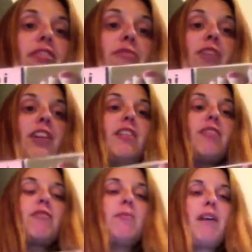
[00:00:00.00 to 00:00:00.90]
3
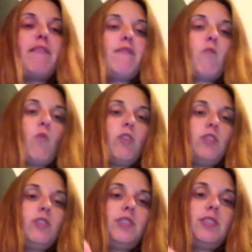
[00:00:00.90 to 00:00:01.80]

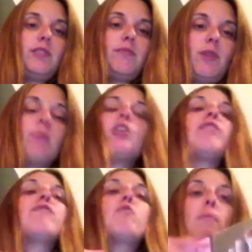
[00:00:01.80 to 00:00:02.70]
3x4s. I'm sorry,
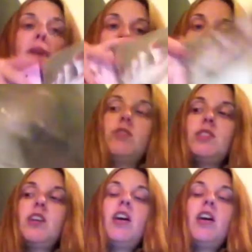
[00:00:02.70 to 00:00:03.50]
4x4s.